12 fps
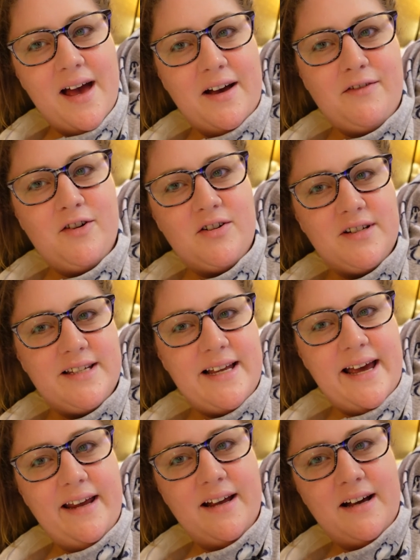I forgot to
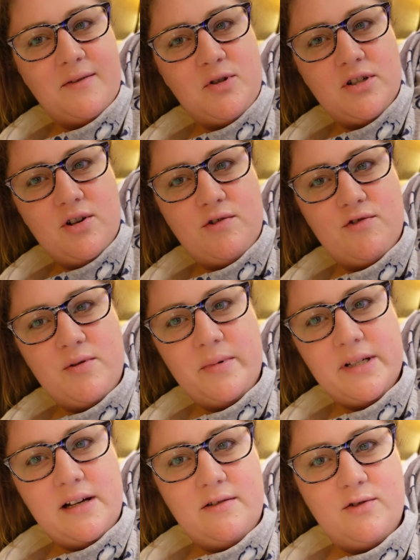say, I'm just covering
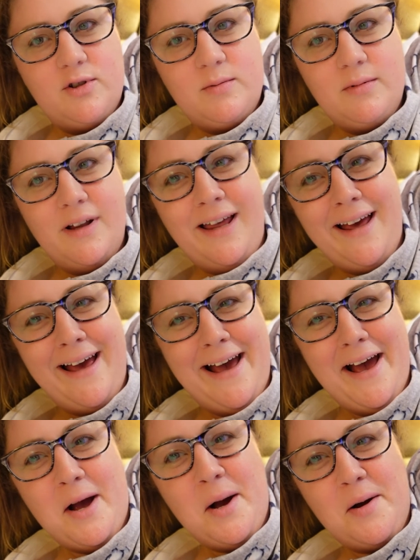myself up
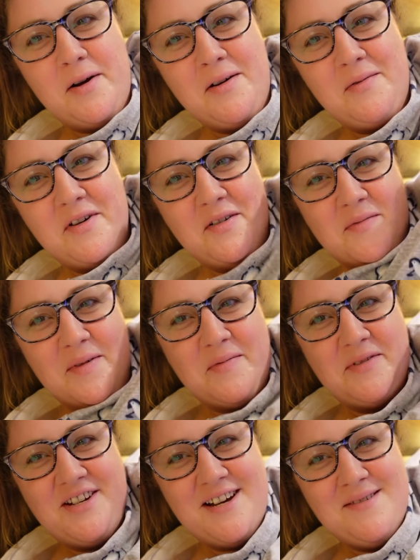with my
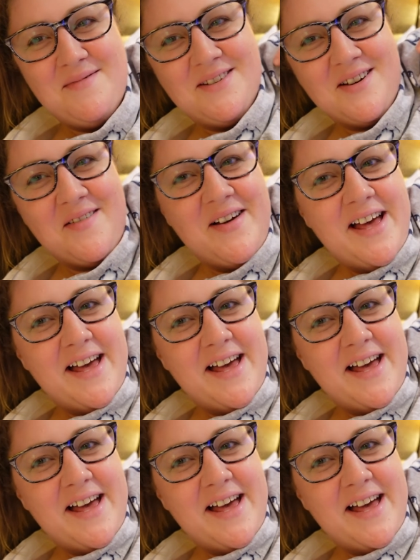pyjama top.